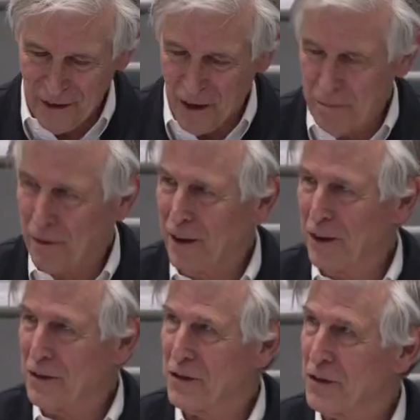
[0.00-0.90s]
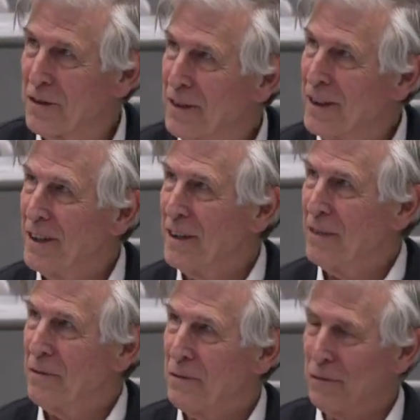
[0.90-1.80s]
The hard part here is just
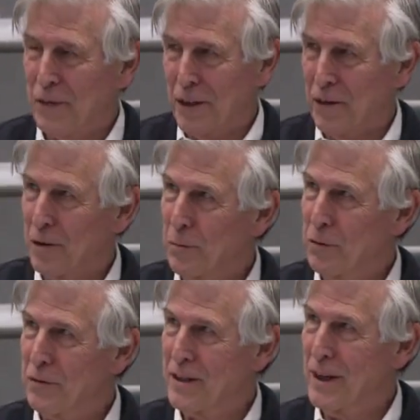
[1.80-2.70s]
figuring the proof